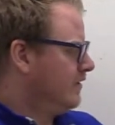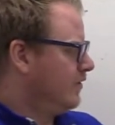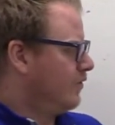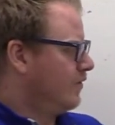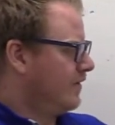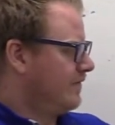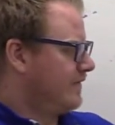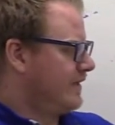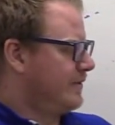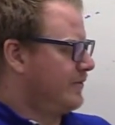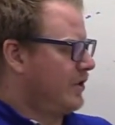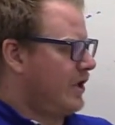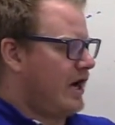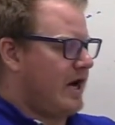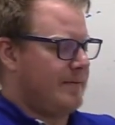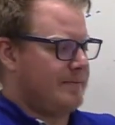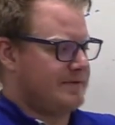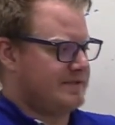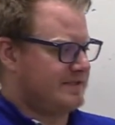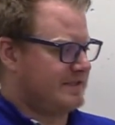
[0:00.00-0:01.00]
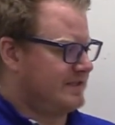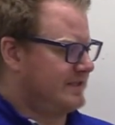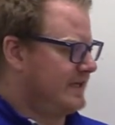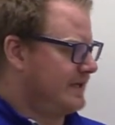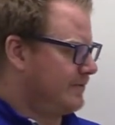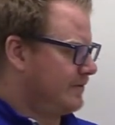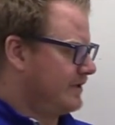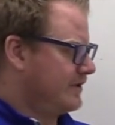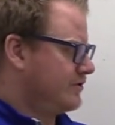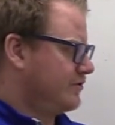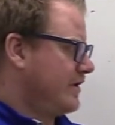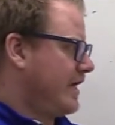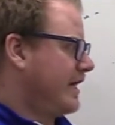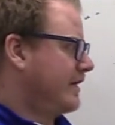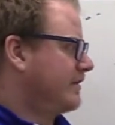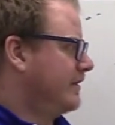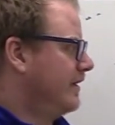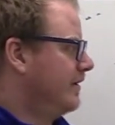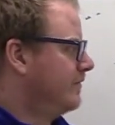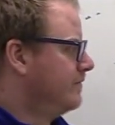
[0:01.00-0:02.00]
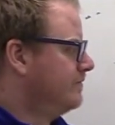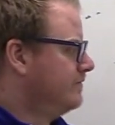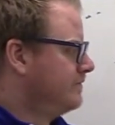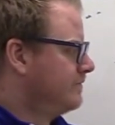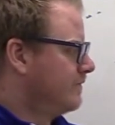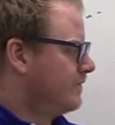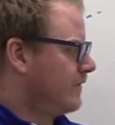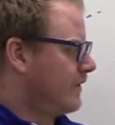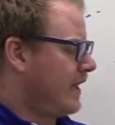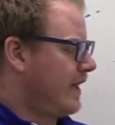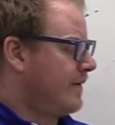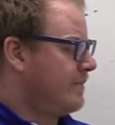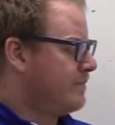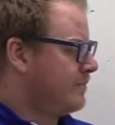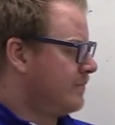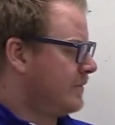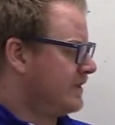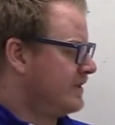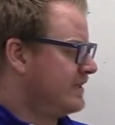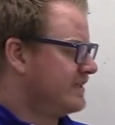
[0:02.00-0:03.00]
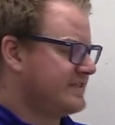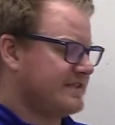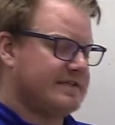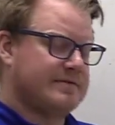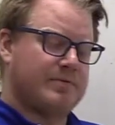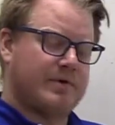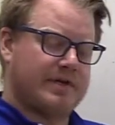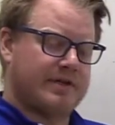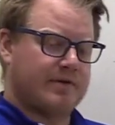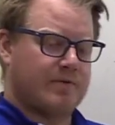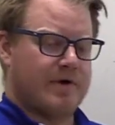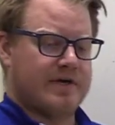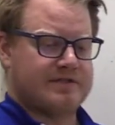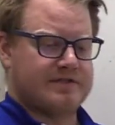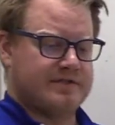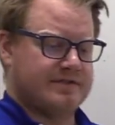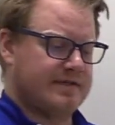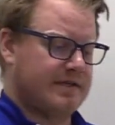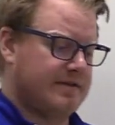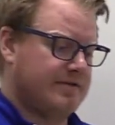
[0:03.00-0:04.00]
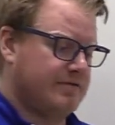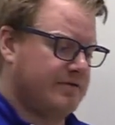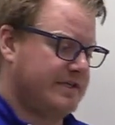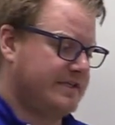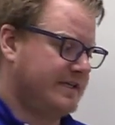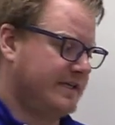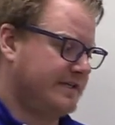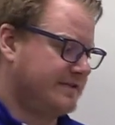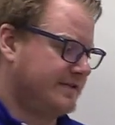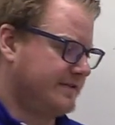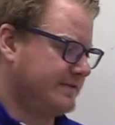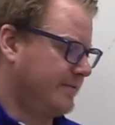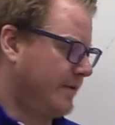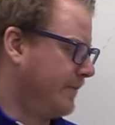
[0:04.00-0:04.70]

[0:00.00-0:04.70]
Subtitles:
or if they were opposite, they would attract there. Okay, but this is one of the questions on the retest as